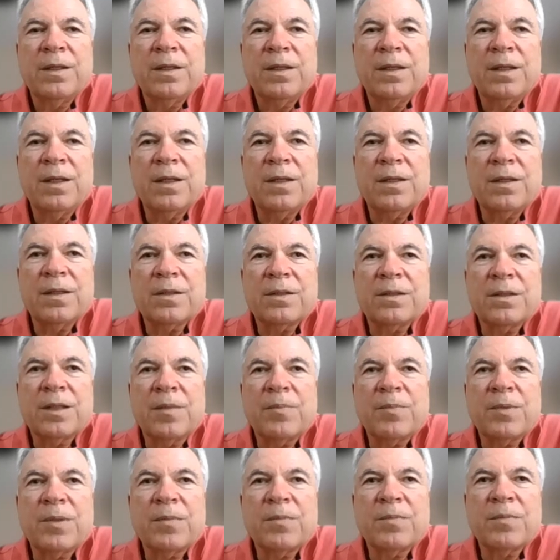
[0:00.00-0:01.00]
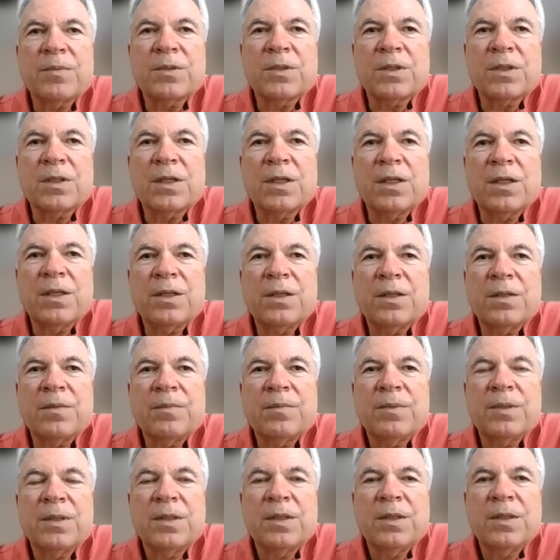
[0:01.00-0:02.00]
in the septum
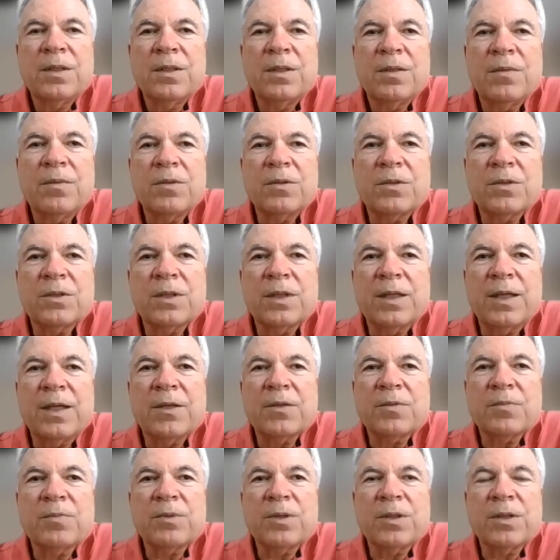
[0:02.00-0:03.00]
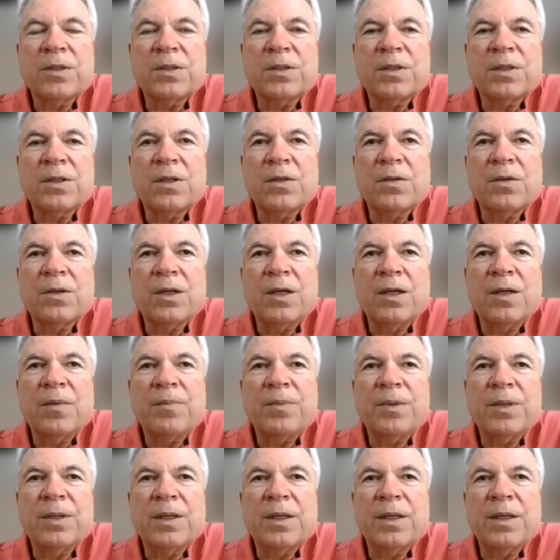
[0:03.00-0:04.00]
secundum, which allows blood to go
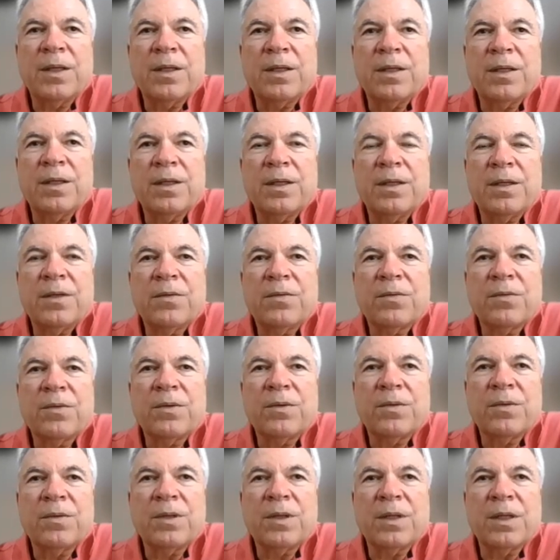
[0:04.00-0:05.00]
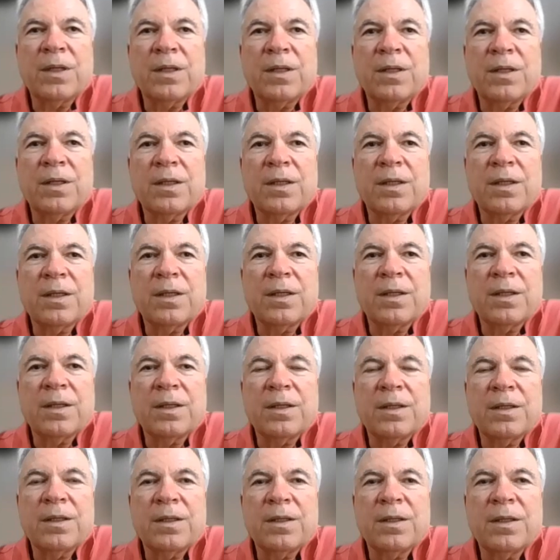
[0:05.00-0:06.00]
up and through the
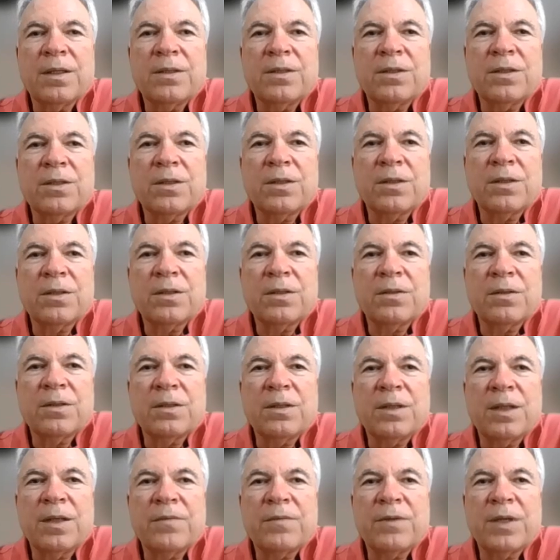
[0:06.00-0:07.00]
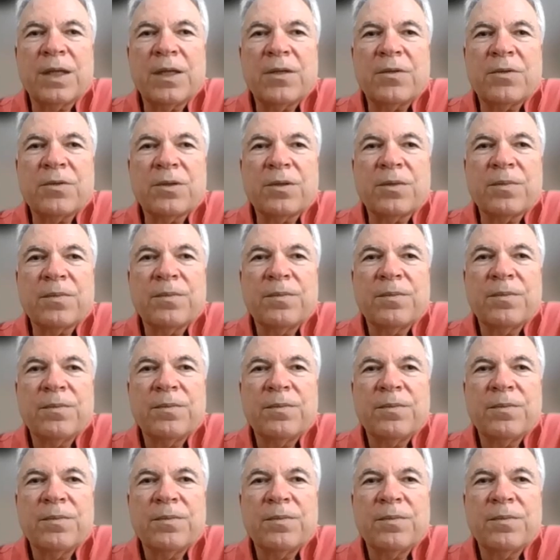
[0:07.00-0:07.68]
into the left atrium.